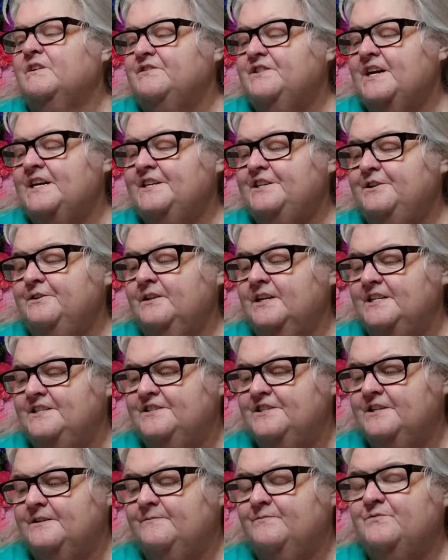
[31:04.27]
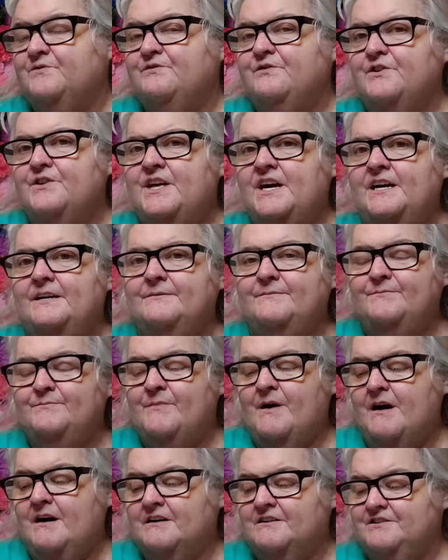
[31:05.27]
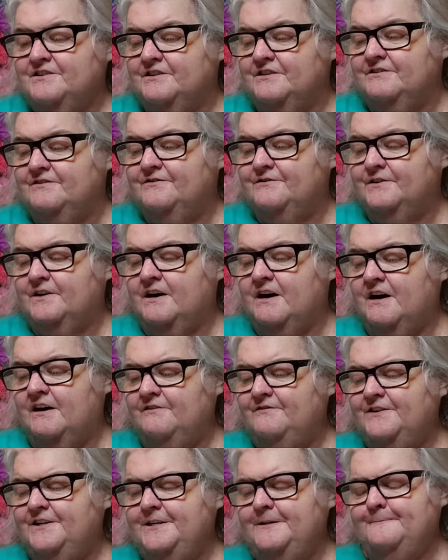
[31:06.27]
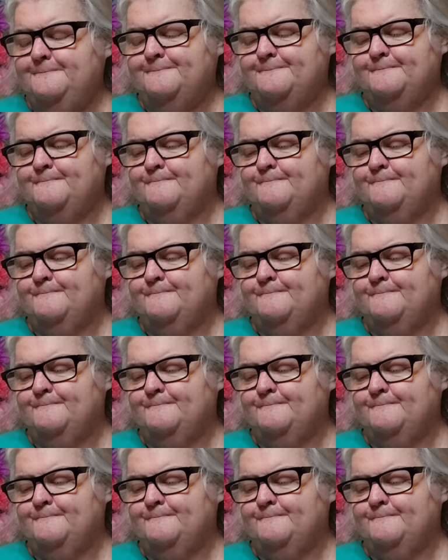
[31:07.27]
Thank you, Lisa, for that box of coffee.